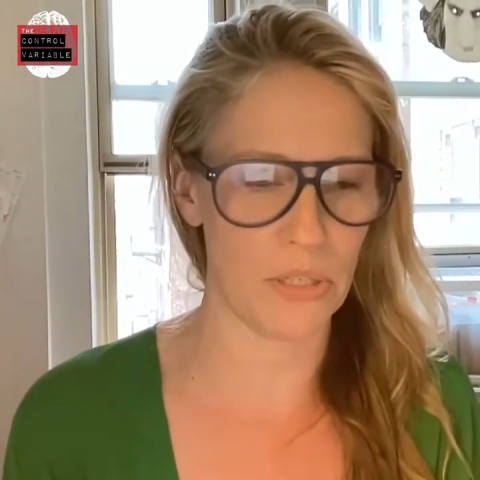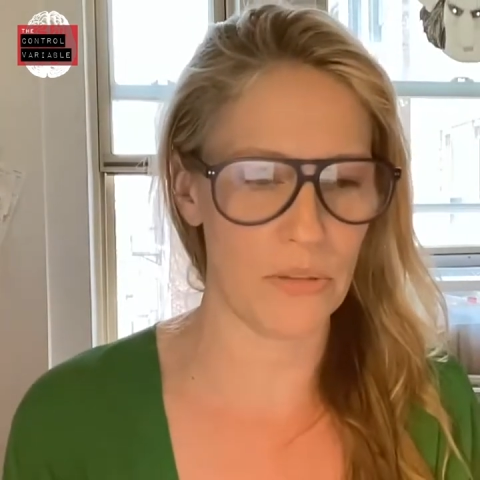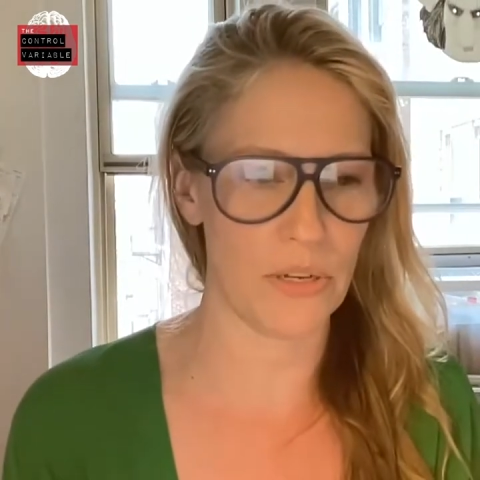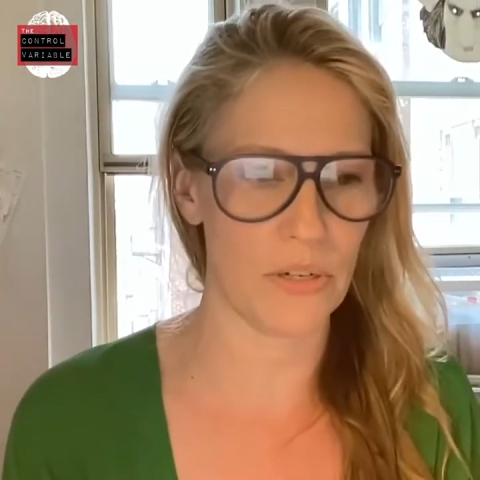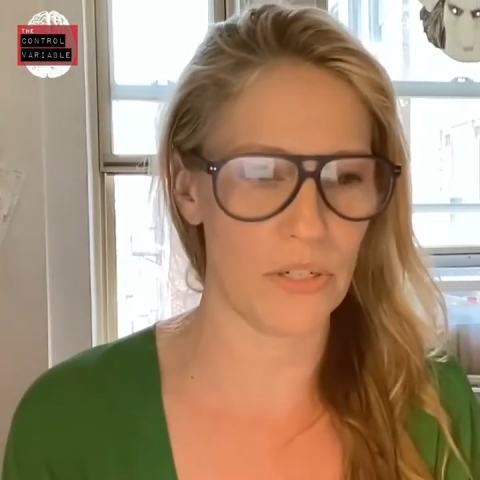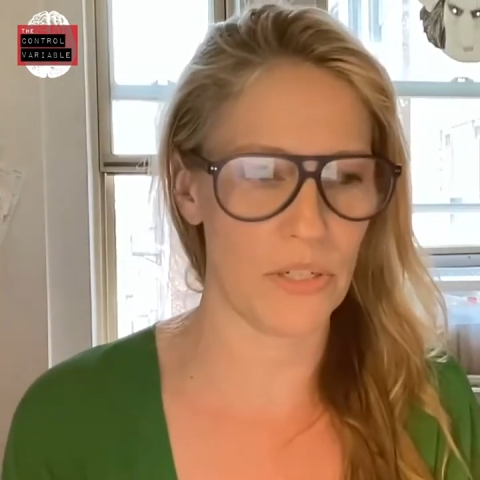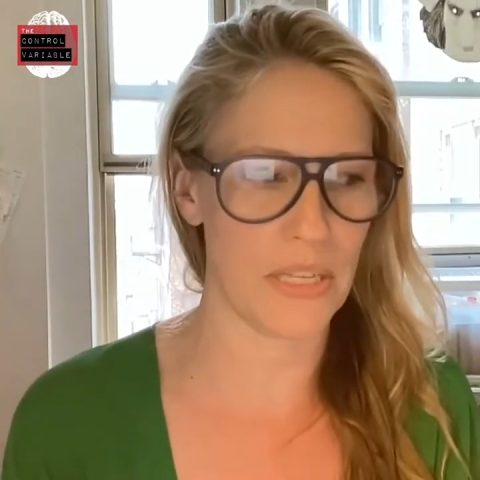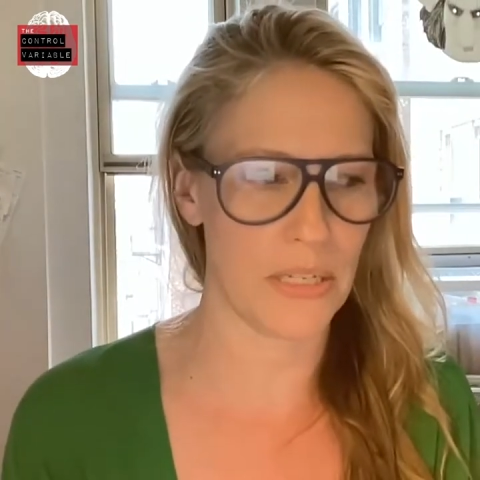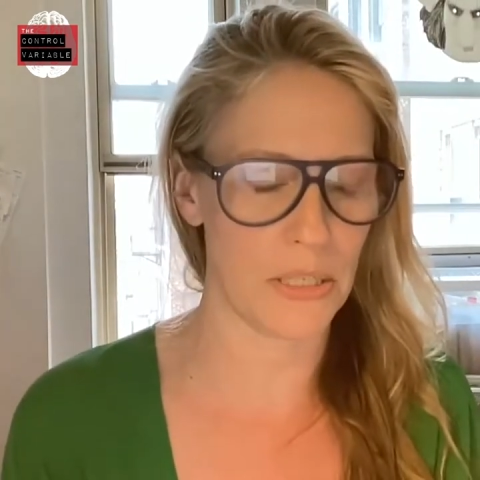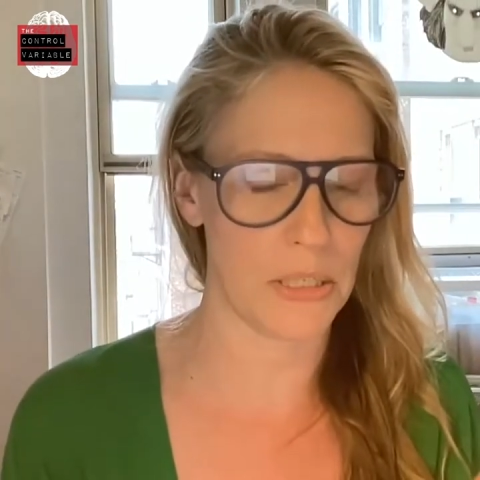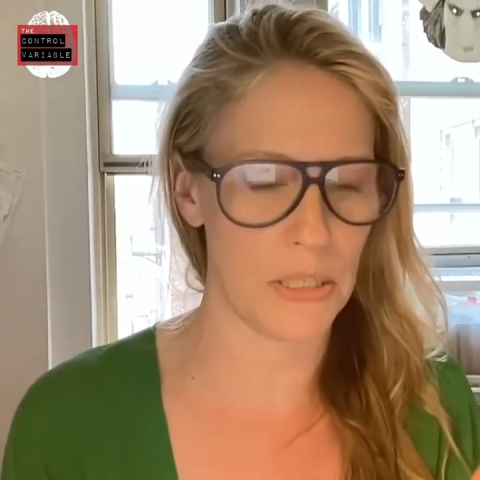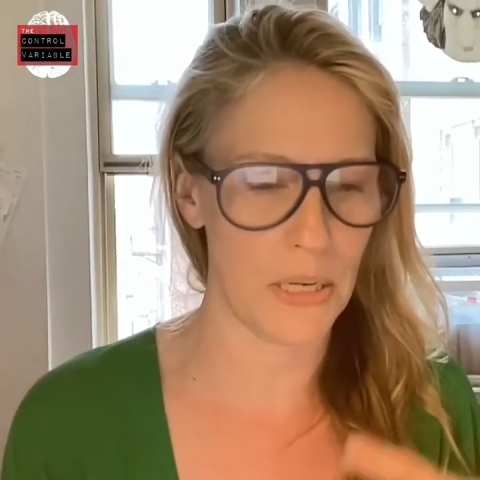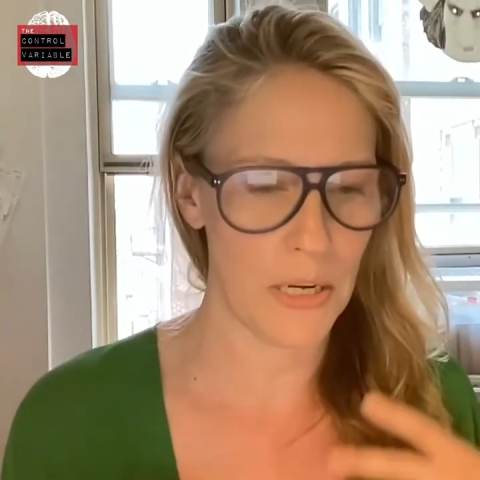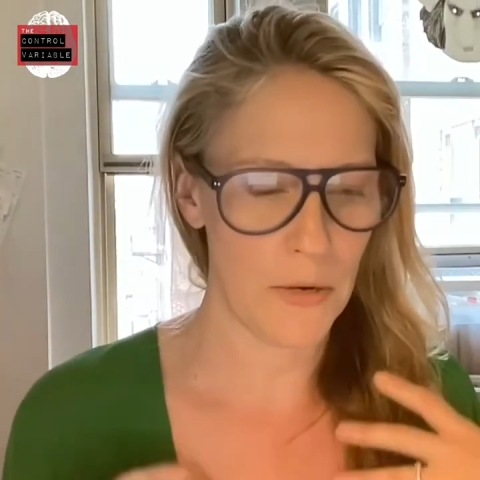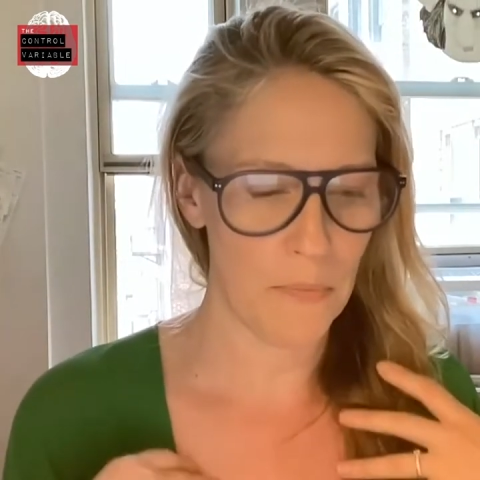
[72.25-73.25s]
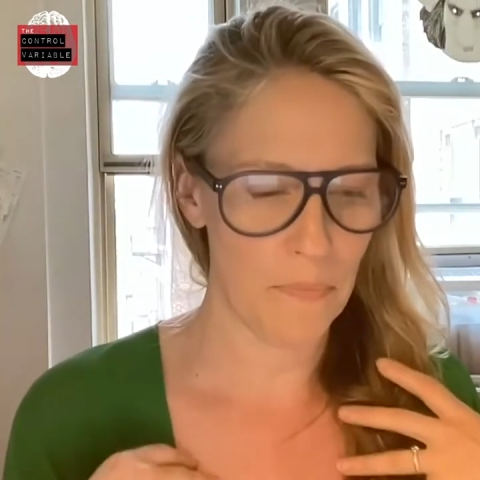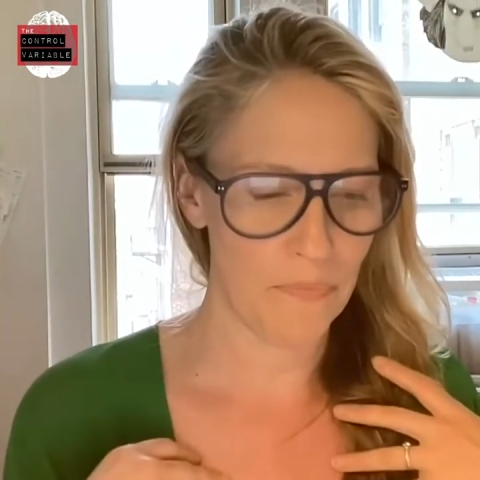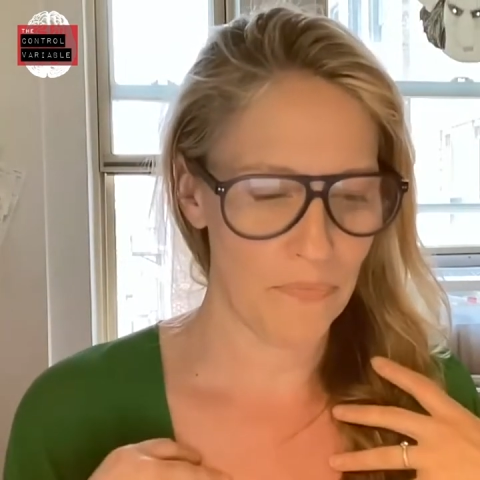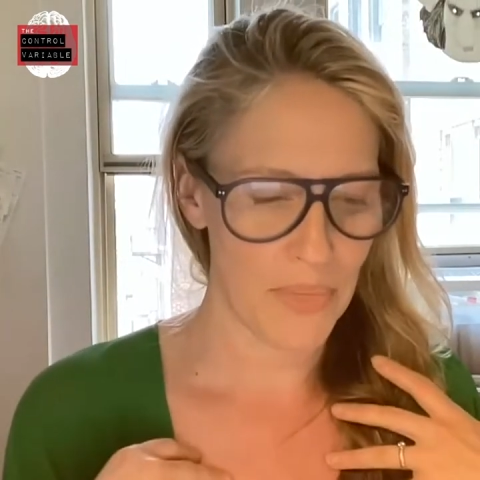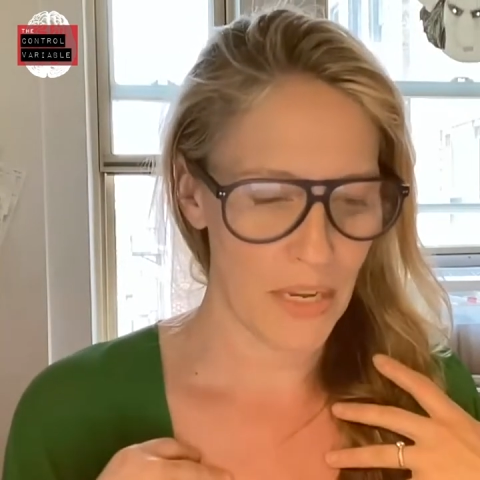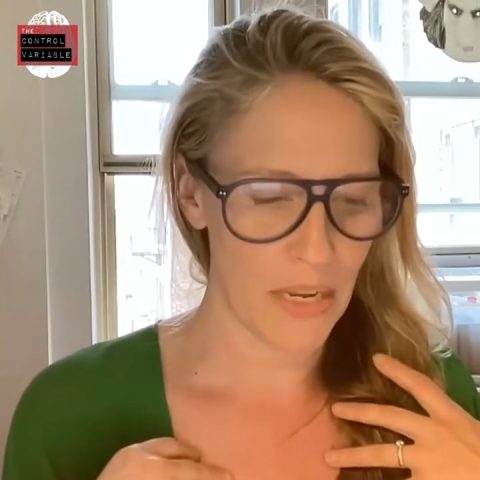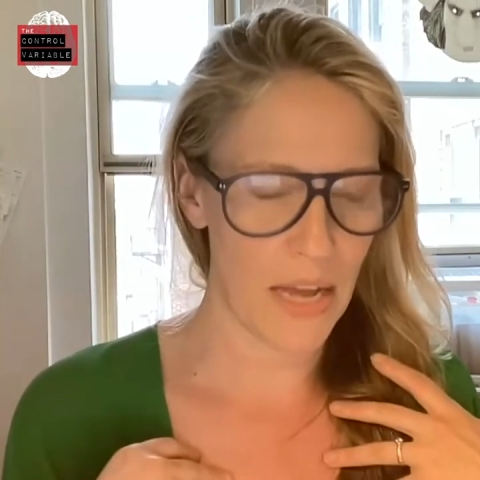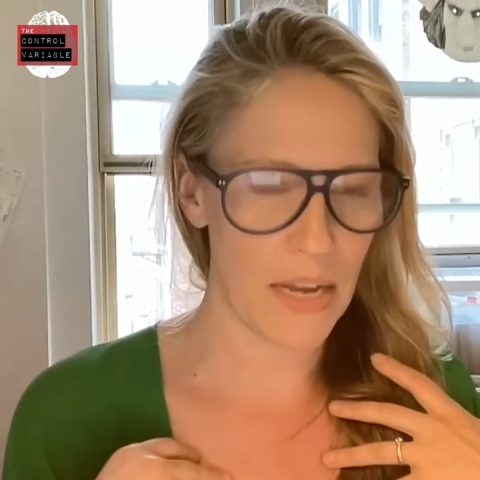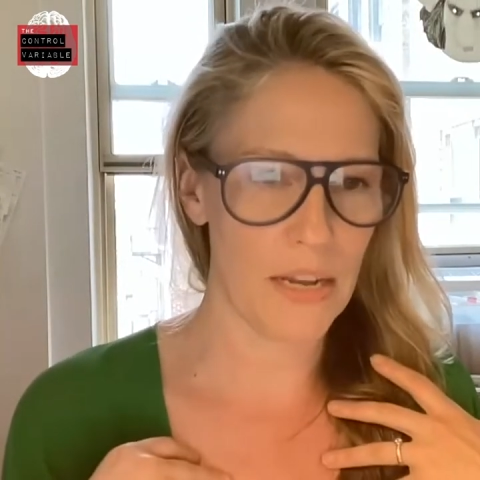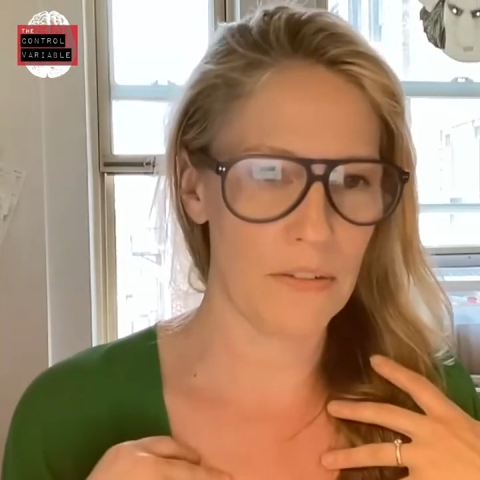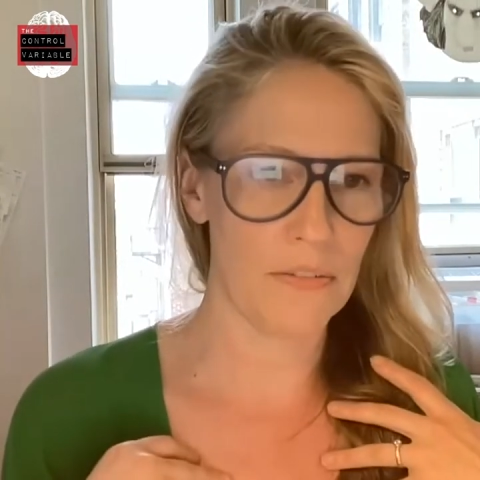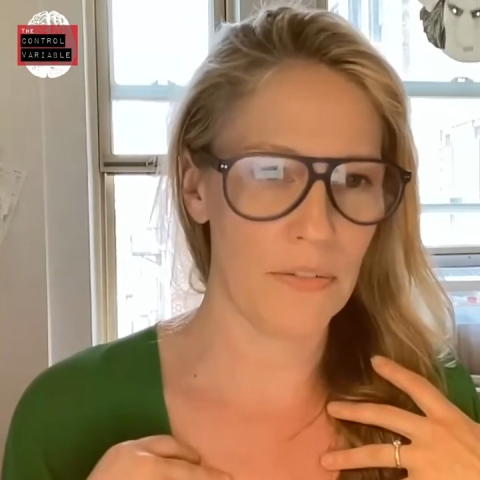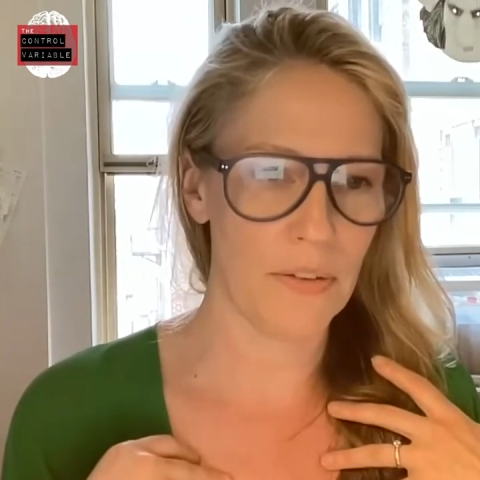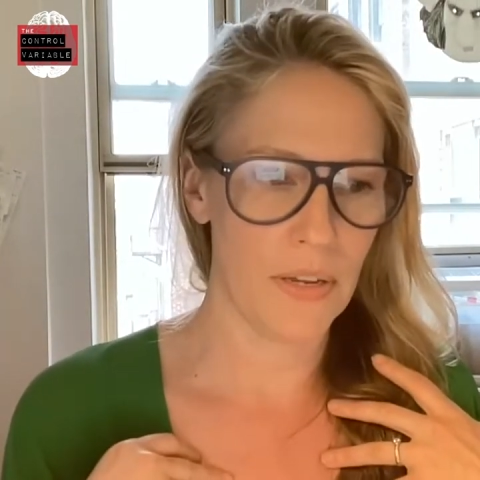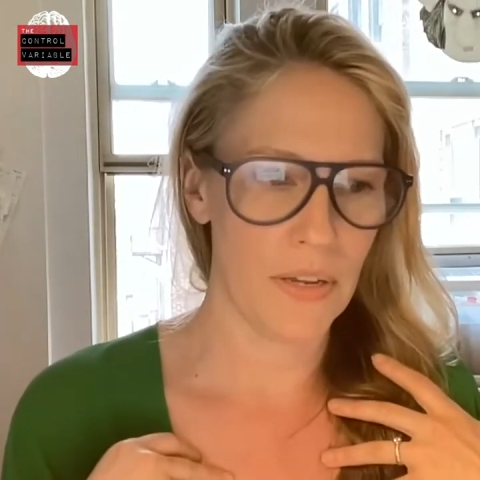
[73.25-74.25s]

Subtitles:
So there's this kind of